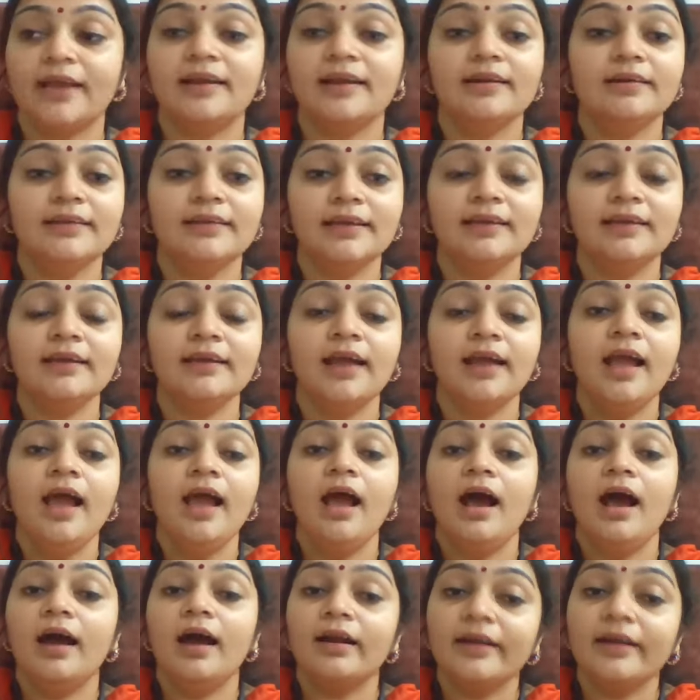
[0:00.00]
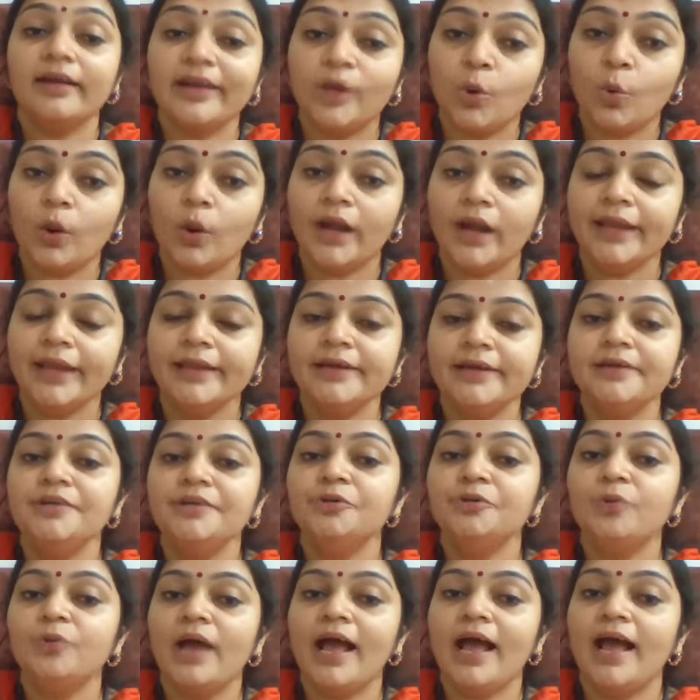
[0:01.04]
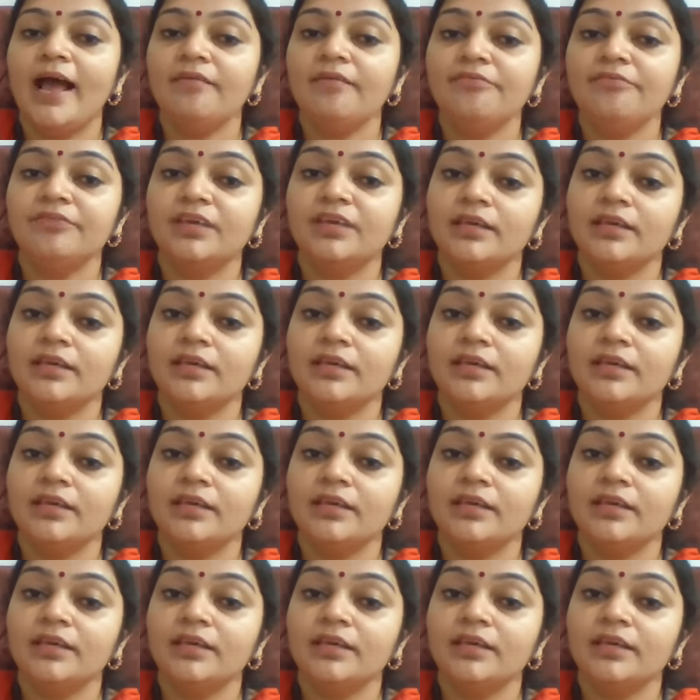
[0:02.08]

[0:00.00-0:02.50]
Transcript: Learning, are required to have